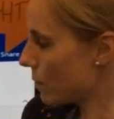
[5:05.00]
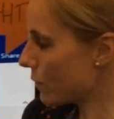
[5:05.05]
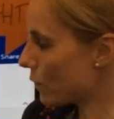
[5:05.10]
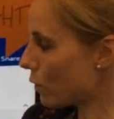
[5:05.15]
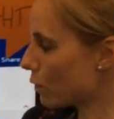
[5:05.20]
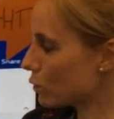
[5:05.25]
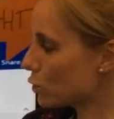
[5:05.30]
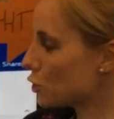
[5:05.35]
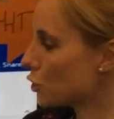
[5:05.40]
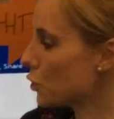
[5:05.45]
We've
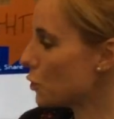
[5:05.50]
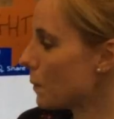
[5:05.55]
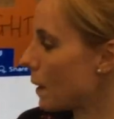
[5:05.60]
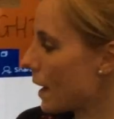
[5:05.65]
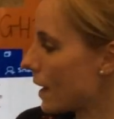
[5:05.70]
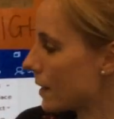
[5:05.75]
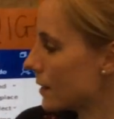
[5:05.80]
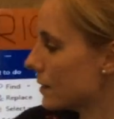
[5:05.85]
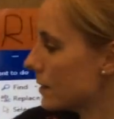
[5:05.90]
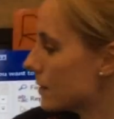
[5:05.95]
got 2
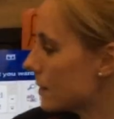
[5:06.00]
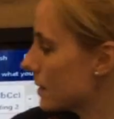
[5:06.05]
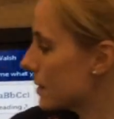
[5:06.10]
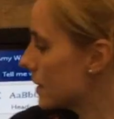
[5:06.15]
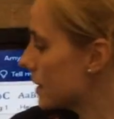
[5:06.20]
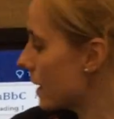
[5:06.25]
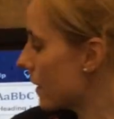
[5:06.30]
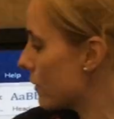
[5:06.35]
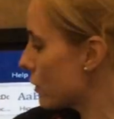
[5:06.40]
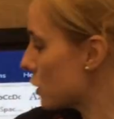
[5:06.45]
ands.
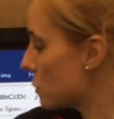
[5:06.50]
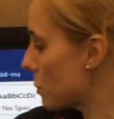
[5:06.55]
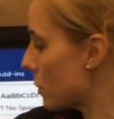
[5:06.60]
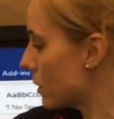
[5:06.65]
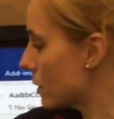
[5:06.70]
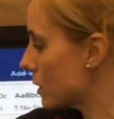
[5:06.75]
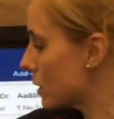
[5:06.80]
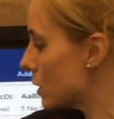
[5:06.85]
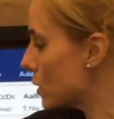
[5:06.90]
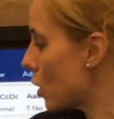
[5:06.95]
Instead of just
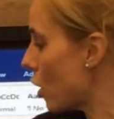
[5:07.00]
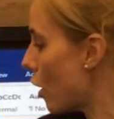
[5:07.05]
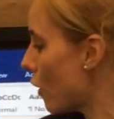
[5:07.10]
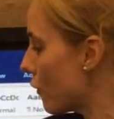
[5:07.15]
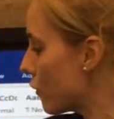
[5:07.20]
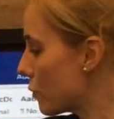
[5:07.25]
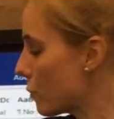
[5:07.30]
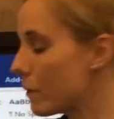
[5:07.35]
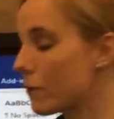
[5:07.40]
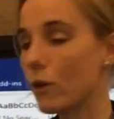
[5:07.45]
putting
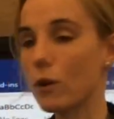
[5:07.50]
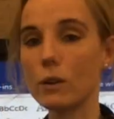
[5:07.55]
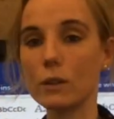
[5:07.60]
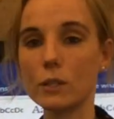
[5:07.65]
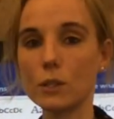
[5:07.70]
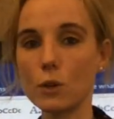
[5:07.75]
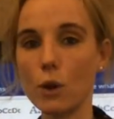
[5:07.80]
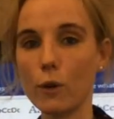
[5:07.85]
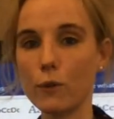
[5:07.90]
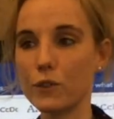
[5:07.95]
soft, we've got
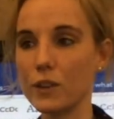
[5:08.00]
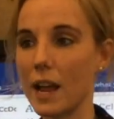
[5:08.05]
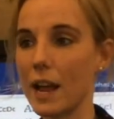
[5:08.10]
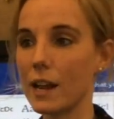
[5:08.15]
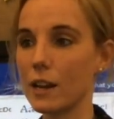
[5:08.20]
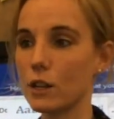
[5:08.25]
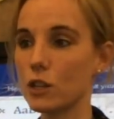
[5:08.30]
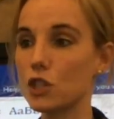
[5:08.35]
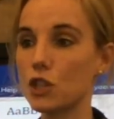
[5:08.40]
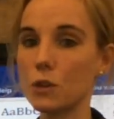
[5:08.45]
soft
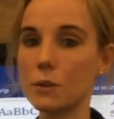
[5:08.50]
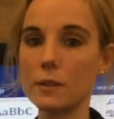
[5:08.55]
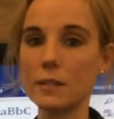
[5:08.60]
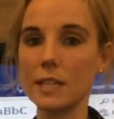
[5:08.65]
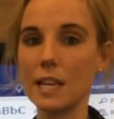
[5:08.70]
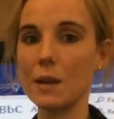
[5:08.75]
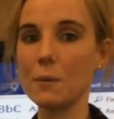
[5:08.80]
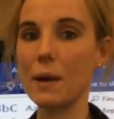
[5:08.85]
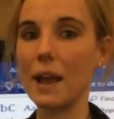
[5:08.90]
and juicy.